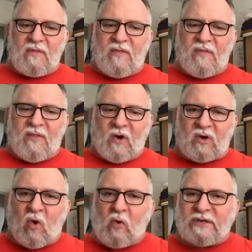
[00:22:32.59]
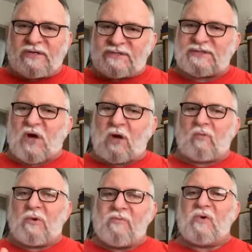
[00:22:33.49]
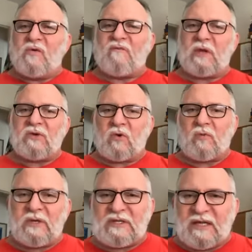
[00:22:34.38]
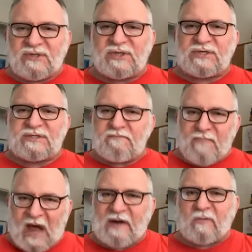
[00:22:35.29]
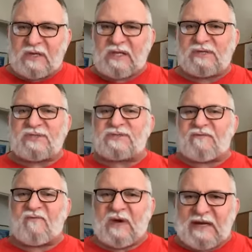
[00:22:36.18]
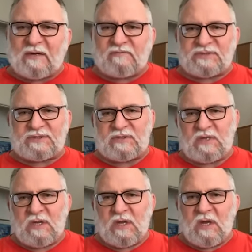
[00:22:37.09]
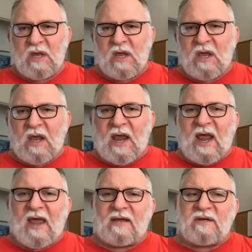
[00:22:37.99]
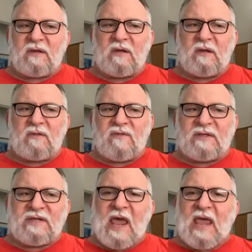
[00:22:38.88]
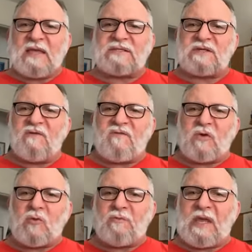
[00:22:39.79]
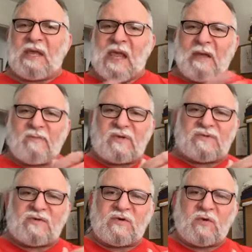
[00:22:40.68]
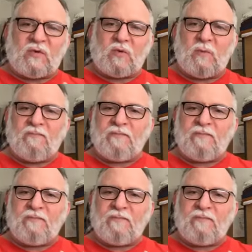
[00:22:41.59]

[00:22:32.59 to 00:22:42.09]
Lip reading: they're going to start removing my religious freedoms. And the days of you being able to